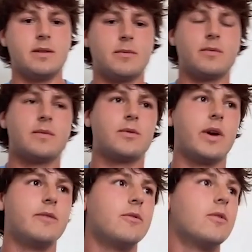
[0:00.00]
I'm
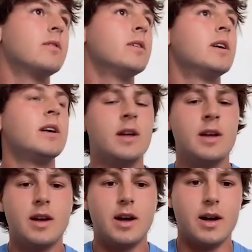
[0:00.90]
grateful
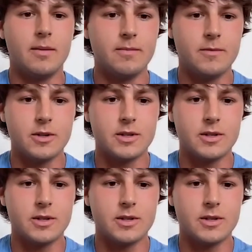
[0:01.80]
for